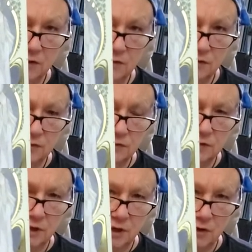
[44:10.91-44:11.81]
This is
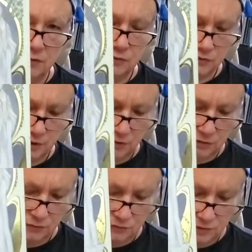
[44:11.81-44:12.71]
like understanding
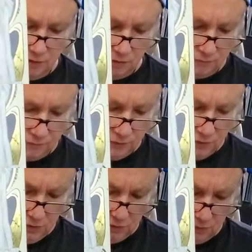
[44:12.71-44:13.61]
yourself,
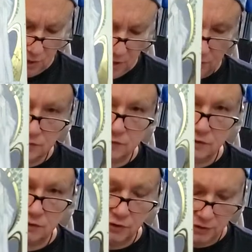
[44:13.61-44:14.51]
honestly
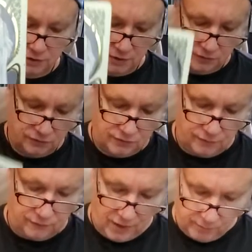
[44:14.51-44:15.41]
looking at
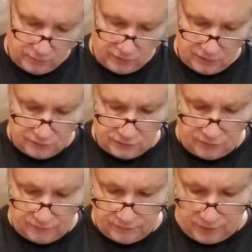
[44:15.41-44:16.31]
yourself, not beating
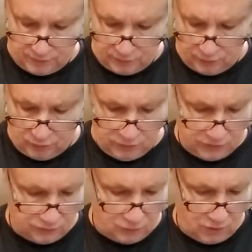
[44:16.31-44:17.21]
yourself up. The hermit
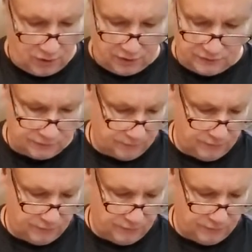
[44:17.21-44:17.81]
is wise.